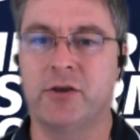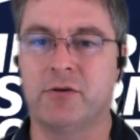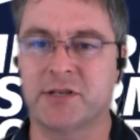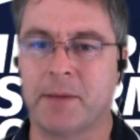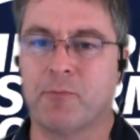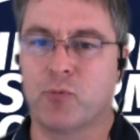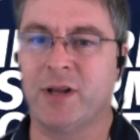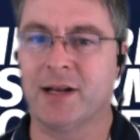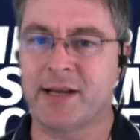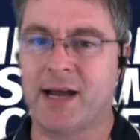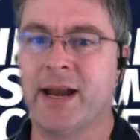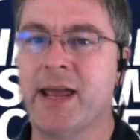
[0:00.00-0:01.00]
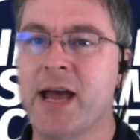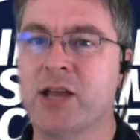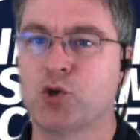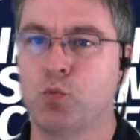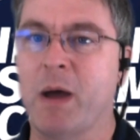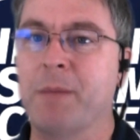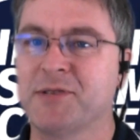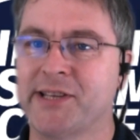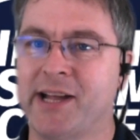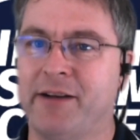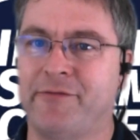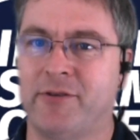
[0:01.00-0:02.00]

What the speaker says: You're some real cutting edge web stuff,